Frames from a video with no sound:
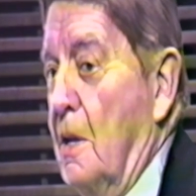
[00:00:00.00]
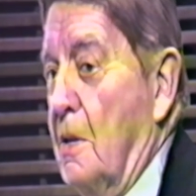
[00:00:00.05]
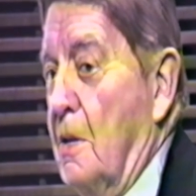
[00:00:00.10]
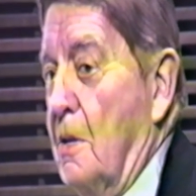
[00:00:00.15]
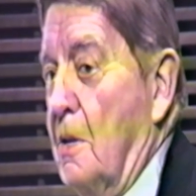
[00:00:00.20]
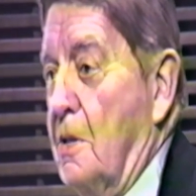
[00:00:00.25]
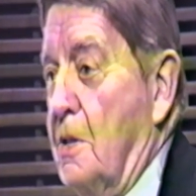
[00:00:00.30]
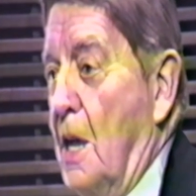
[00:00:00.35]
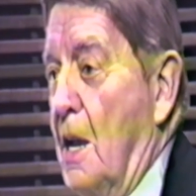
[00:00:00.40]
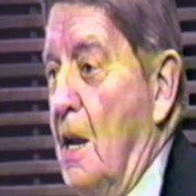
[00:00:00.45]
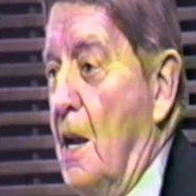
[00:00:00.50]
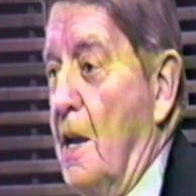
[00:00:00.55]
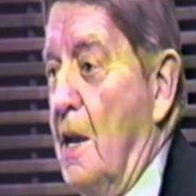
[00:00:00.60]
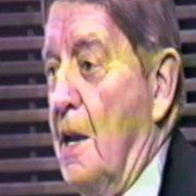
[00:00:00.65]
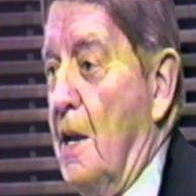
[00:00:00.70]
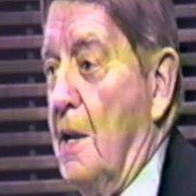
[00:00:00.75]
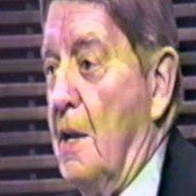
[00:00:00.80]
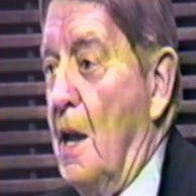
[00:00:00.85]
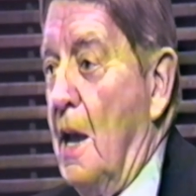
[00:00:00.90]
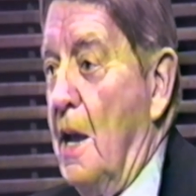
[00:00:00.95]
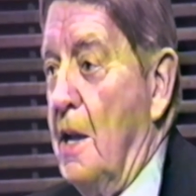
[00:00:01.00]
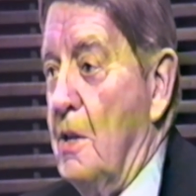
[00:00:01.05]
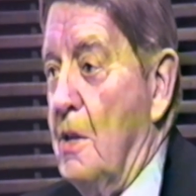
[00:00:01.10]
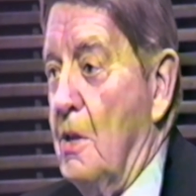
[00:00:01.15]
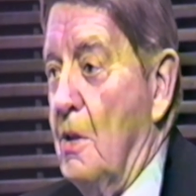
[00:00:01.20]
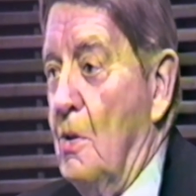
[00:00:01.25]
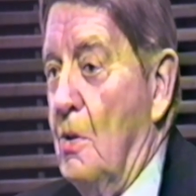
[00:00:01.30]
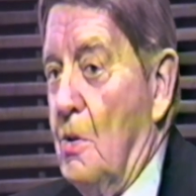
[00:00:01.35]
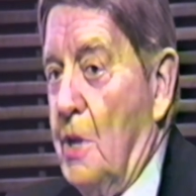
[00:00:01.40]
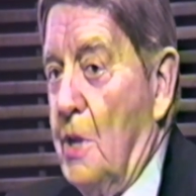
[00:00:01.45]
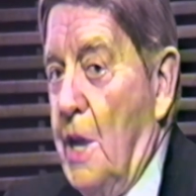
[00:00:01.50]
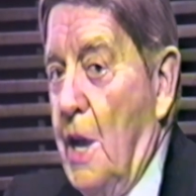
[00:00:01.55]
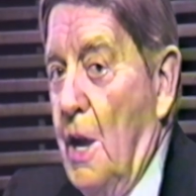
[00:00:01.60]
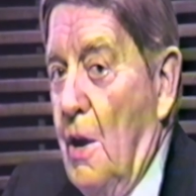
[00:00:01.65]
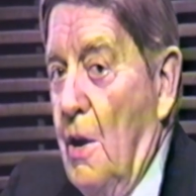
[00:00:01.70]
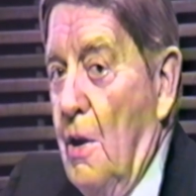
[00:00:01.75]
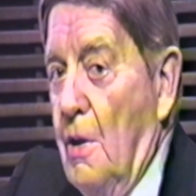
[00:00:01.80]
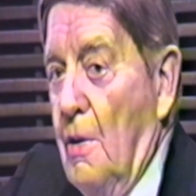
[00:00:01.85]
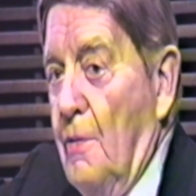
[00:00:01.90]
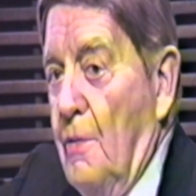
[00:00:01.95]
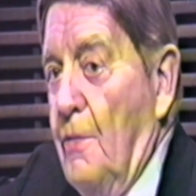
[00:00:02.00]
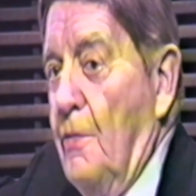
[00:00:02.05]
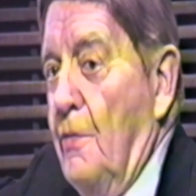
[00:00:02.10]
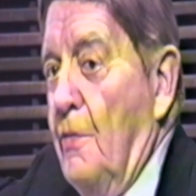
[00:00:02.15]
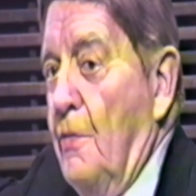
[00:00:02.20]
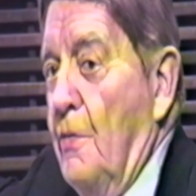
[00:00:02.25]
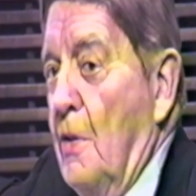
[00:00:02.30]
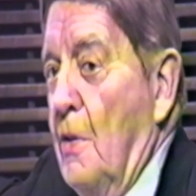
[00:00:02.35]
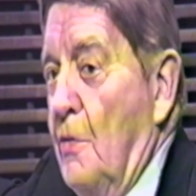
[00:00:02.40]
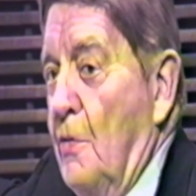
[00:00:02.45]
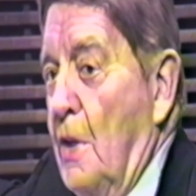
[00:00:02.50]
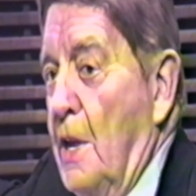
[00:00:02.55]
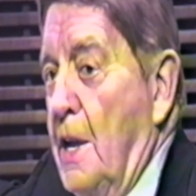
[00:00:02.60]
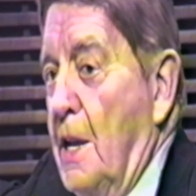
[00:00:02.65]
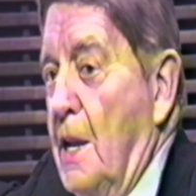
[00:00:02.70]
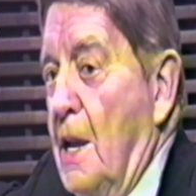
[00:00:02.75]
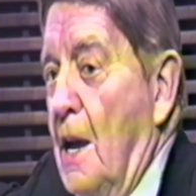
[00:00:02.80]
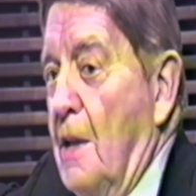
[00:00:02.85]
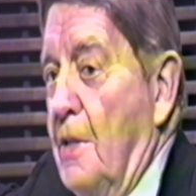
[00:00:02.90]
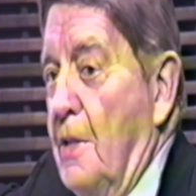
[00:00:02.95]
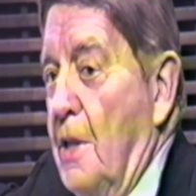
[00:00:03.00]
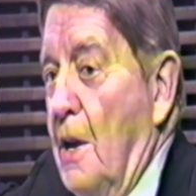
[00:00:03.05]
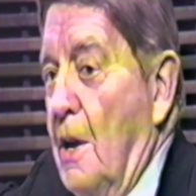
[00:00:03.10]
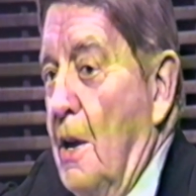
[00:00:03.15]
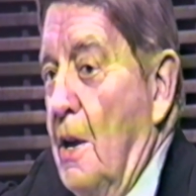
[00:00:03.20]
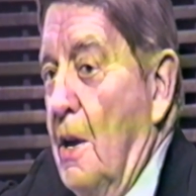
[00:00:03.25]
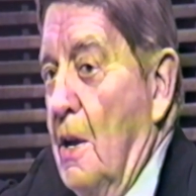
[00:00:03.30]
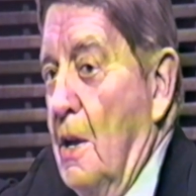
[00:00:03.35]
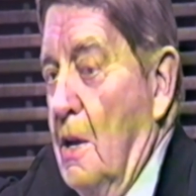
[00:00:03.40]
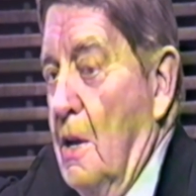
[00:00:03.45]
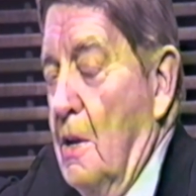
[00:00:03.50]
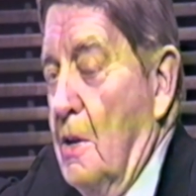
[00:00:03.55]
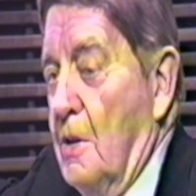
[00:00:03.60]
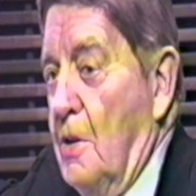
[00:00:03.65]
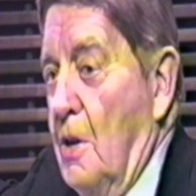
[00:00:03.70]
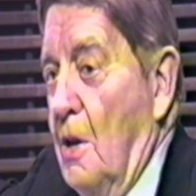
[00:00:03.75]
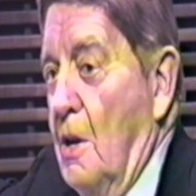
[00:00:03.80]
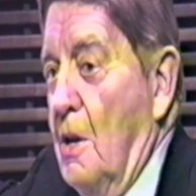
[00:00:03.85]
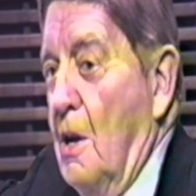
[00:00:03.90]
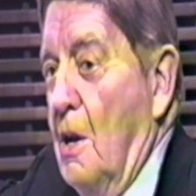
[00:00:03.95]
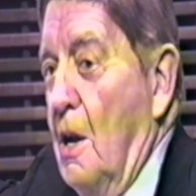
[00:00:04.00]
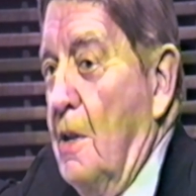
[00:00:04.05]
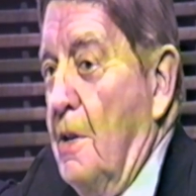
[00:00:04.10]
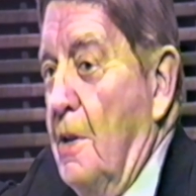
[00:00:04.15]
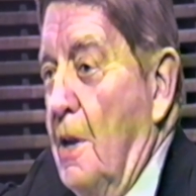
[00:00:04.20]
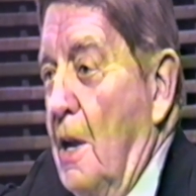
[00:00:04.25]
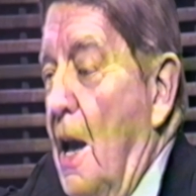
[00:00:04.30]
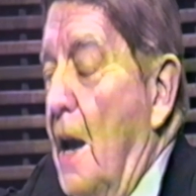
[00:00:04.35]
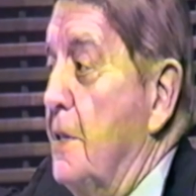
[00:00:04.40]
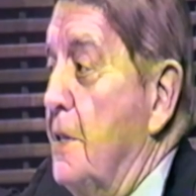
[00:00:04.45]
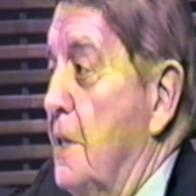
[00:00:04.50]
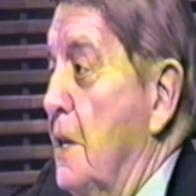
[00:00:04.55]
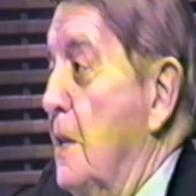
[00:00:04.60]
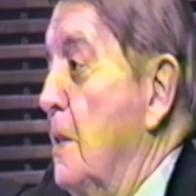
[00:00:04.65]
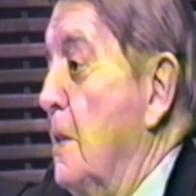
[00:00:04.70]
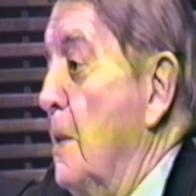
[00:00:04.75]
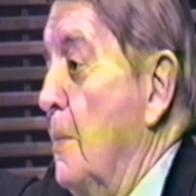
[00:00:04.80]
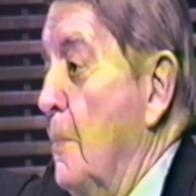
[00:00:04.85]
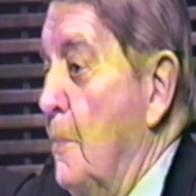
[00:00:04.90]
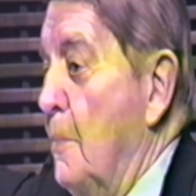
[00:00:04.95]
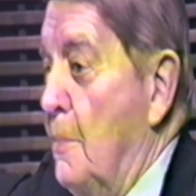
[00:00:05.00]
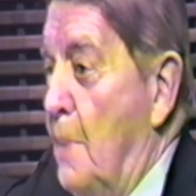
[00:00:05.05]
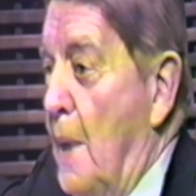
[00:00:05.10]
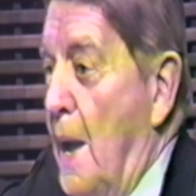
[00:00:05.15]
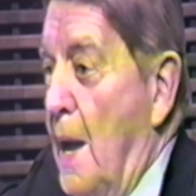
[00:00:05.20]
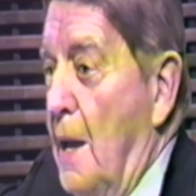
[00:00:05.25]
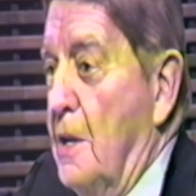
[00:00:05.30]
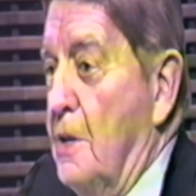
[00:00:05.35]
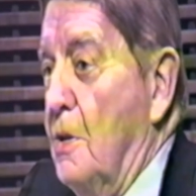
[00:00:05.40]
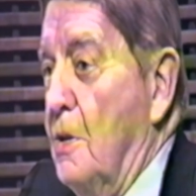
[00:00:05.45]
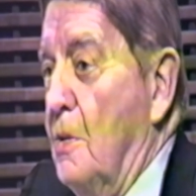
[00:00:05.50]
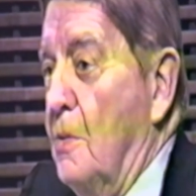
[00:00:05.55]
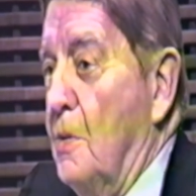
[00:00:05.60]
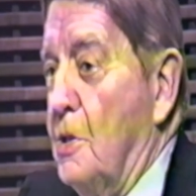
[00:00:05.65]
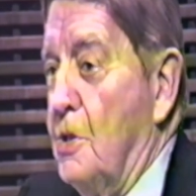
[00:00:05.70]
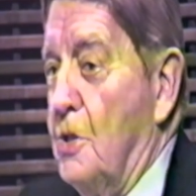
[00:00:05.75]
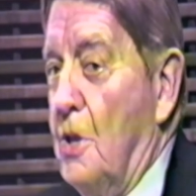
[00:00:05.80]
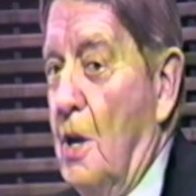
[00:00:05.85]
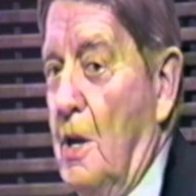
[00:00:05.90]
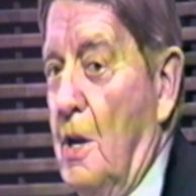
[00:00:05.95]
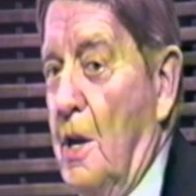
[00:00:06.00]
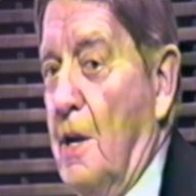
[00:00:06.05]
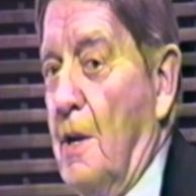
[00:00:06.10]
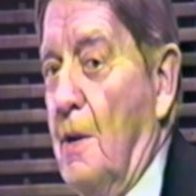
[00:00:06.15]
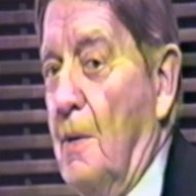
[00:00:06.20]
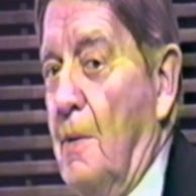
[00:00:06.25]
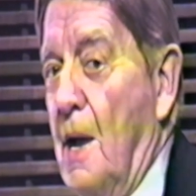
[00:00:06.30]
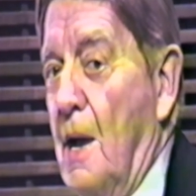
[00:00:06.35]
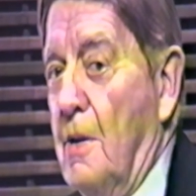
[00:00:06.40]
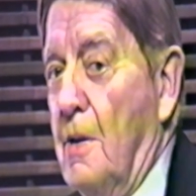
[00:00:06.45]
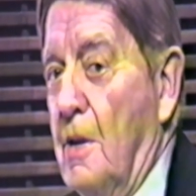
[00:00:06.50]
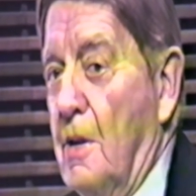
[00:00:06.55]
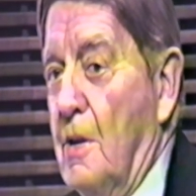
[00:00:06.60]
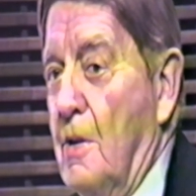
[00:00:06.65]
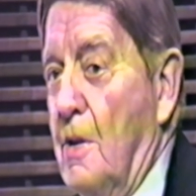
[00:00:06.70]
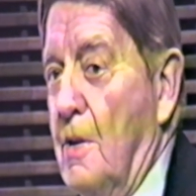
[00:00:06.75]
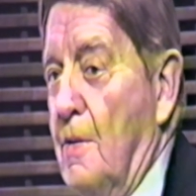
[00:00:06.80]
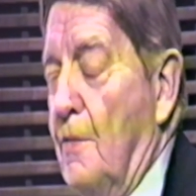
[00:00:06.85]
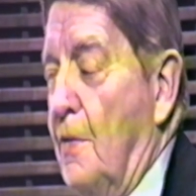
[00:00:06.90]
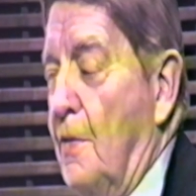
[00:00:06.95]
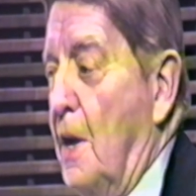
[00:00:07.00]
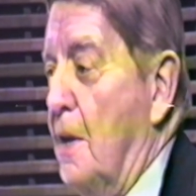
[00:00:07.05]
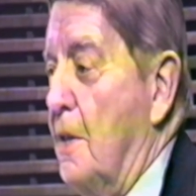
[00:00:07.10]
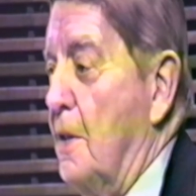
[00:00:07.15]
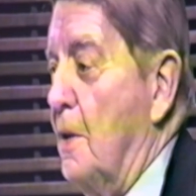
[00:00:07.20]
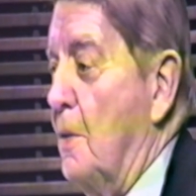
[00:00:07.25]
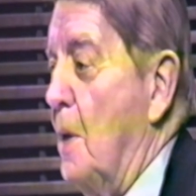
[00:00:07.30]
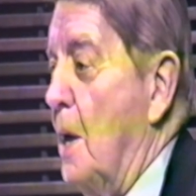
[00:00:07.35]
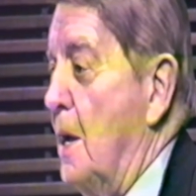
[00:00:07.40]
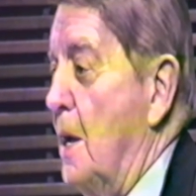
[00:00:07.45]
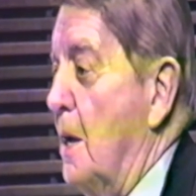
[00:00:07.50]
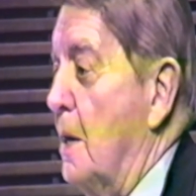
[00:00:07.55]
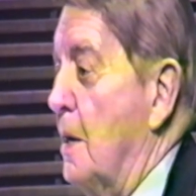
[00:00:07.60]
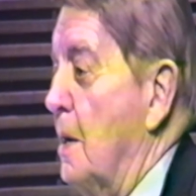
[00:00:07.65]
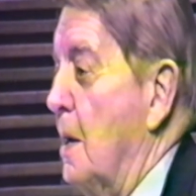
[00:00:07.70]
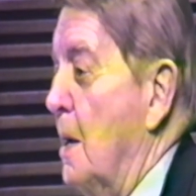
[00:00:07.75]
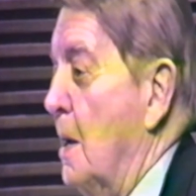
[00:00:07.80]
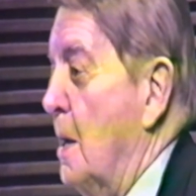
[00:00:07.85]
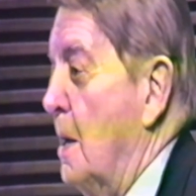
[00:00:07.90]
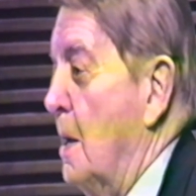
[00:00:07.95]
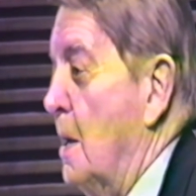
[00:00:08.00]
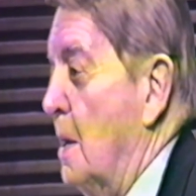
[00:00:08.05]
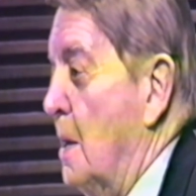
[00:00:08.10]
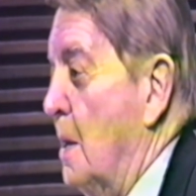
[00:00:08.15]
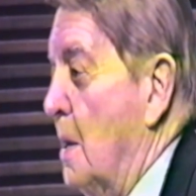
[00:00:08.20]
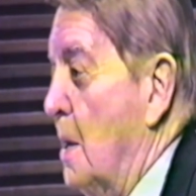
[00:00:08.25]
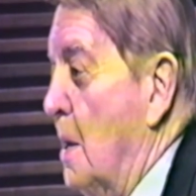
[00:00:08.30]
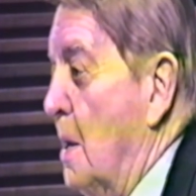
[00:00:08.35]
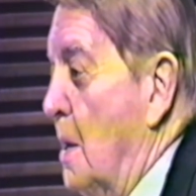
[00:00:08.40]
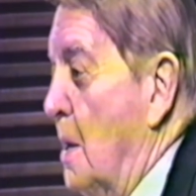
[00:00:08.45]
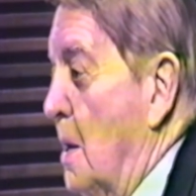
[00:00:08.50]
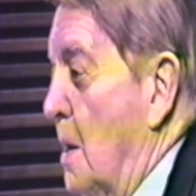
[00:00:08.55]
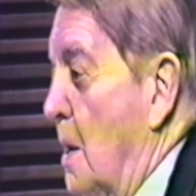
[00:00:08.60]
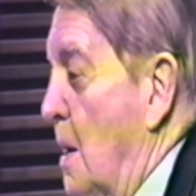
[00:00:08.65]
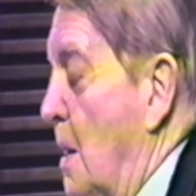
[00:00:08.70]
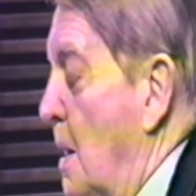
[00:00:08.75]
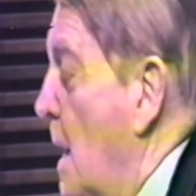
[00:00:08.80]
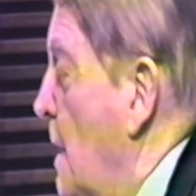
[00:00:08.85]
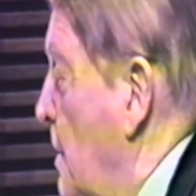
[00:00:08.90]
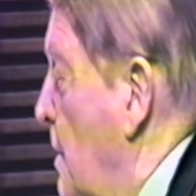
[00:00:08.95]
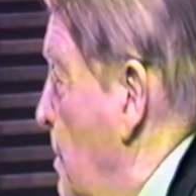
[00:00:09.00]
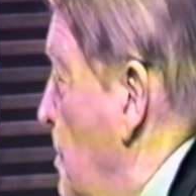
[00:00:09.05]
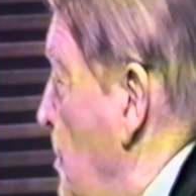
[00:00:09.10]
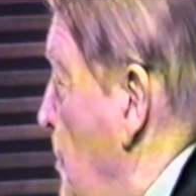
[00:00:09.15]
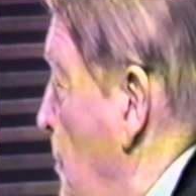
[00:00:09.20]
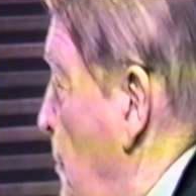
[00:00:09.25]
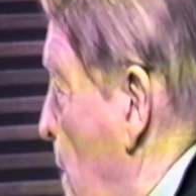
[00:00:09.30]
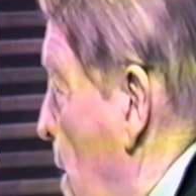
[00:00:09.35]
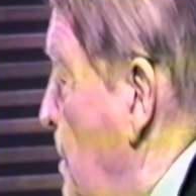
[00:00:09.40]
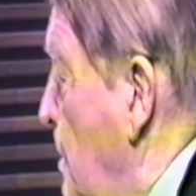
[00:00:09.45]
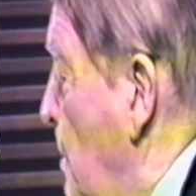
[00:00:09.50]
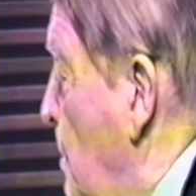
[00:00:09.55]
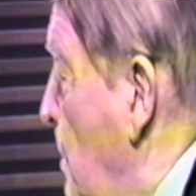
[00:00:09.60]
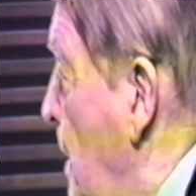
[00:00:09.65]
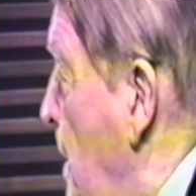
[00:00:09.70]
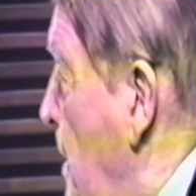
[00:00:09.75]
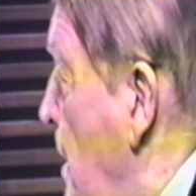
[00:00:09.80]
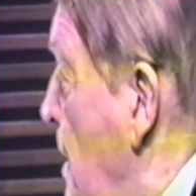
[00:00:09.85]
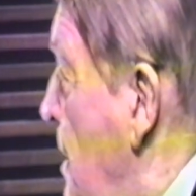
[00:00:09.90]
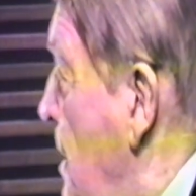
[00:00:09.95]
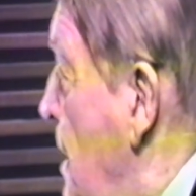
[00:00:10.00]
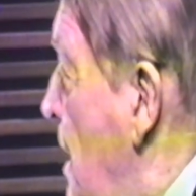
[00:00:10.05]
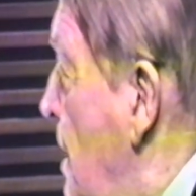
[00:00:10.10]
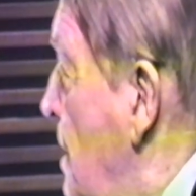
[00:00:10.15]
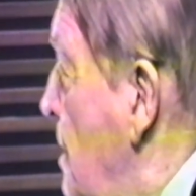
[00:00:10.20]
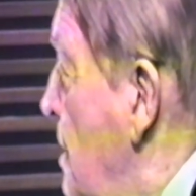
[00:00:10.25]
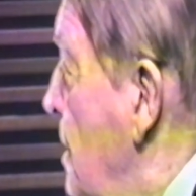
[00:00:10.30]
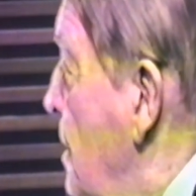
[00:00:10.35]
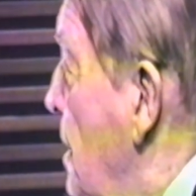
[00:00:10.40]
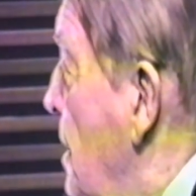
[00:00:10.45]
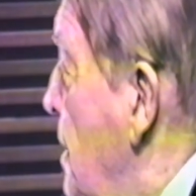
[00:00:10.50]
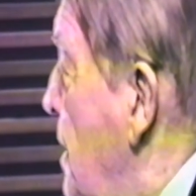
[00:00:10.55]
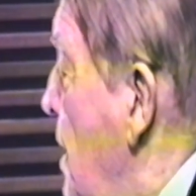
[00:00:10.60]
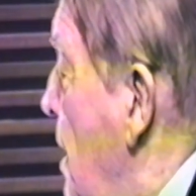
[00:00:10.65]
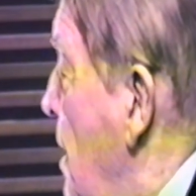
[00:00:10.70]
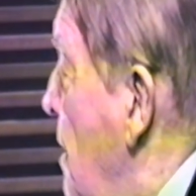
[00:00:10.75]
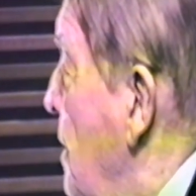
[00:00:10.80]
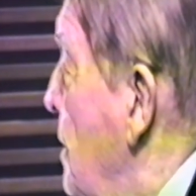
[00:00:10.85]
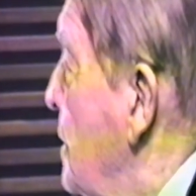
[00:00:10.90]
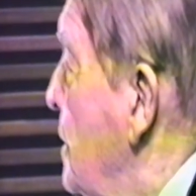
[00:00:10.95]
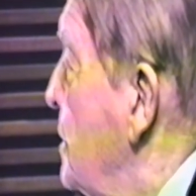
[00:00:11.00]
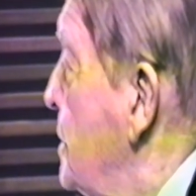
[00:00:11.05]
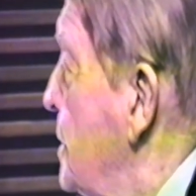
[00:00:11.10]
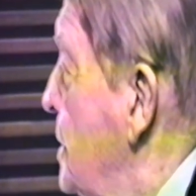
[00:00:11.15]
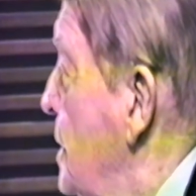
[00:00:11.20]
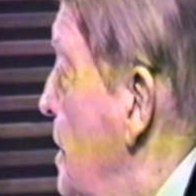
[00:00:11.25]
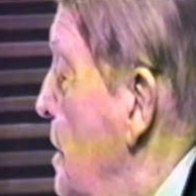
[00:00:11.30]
So suddenly at night, the whole carrier fleet out there turned on their lights, and the pilots who were circling around and couldn't find their way in, a lot of them found their way then down to their carriers.